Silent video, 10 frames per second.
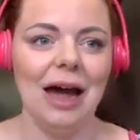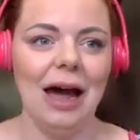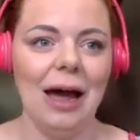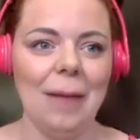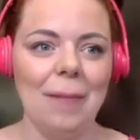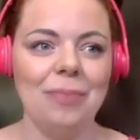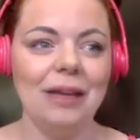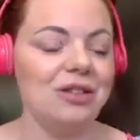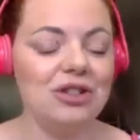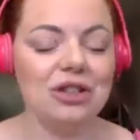
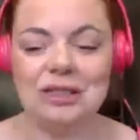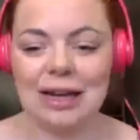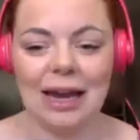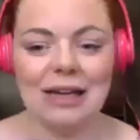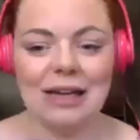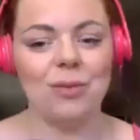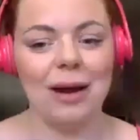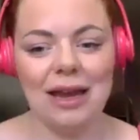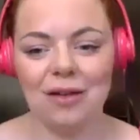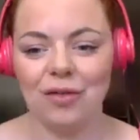It's just a case of
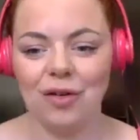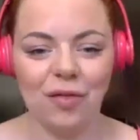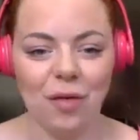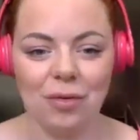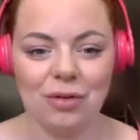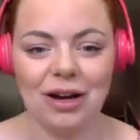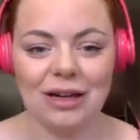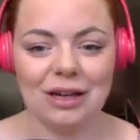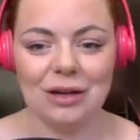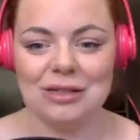waiting for a formal
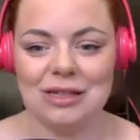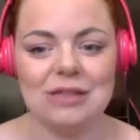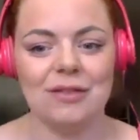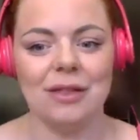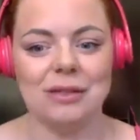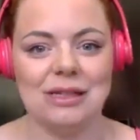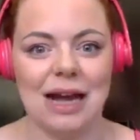diagnosis for them to tell